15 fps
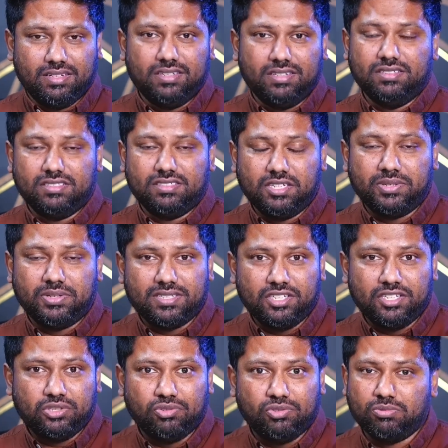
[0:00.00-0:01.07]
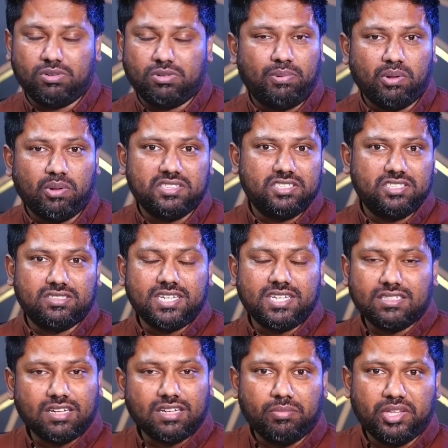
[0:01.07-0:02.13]
serious issues where a politician said
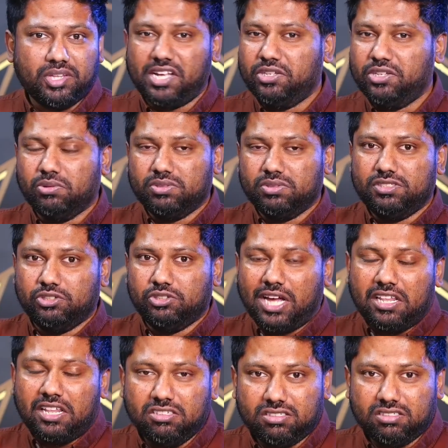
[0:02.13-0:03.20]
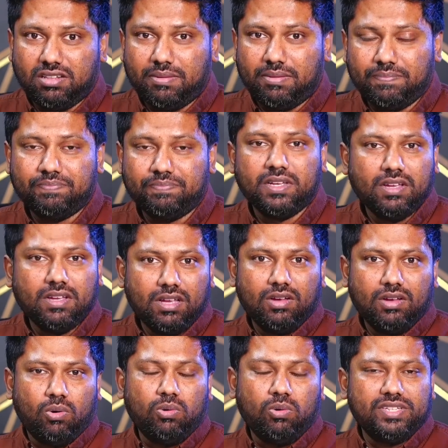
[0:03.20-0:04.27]
something and you're challenging them,
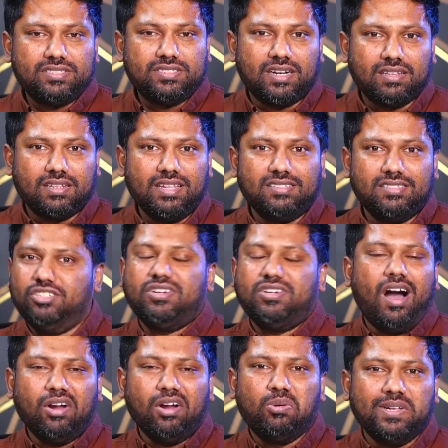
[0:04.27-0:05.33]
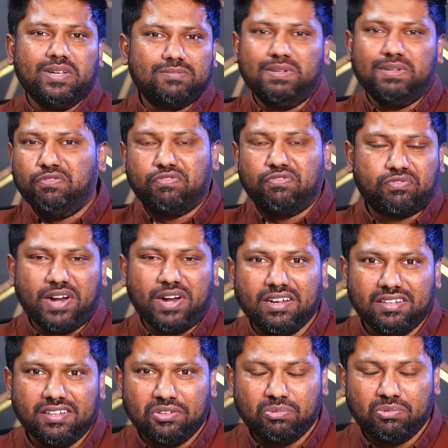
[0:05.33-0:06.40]
all these kind of things, you can't always be
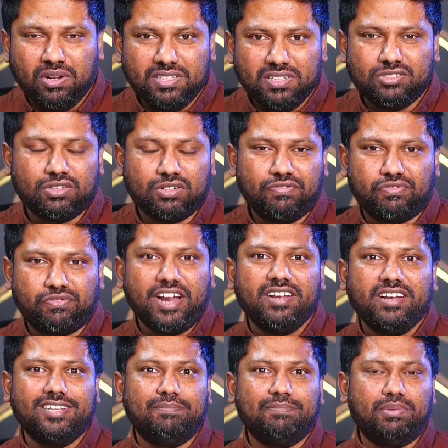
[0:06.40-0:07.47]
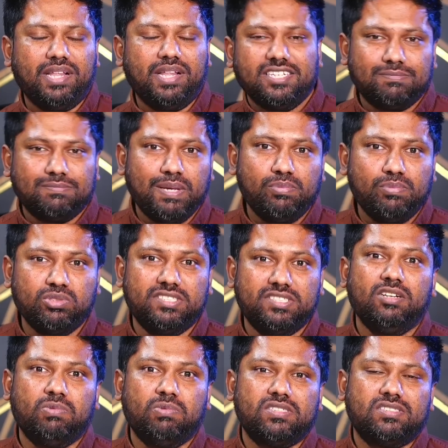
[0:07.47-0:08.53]
friendly. The world is not a friendly place. People
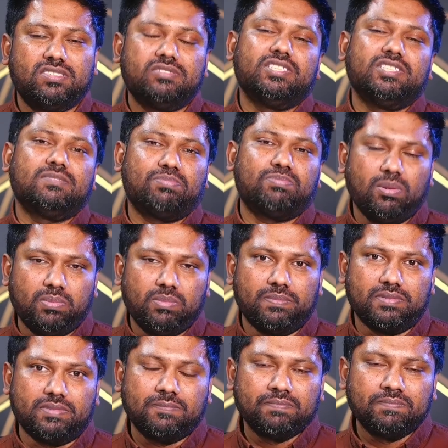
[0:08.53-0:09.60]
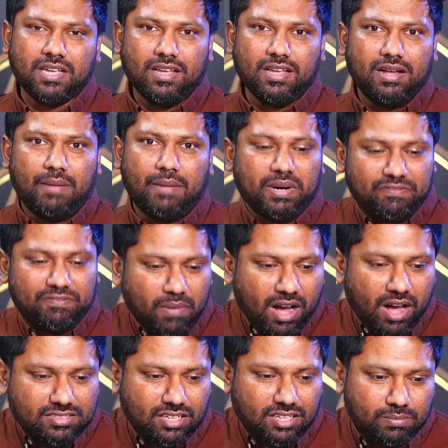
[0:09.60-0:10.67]
deal with serious problems. But if
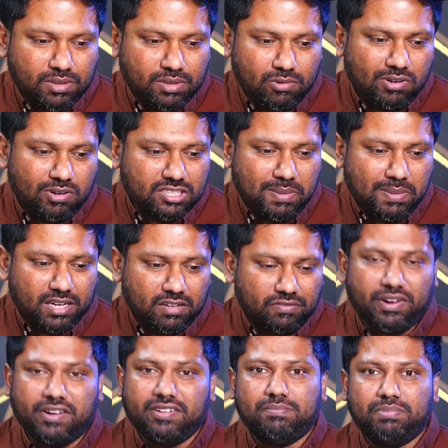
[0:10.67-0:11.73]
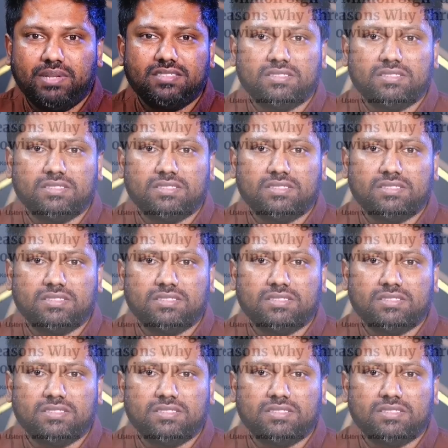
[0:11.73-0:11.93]
Mark Zuckerberg wants to make it a friendly place, I'm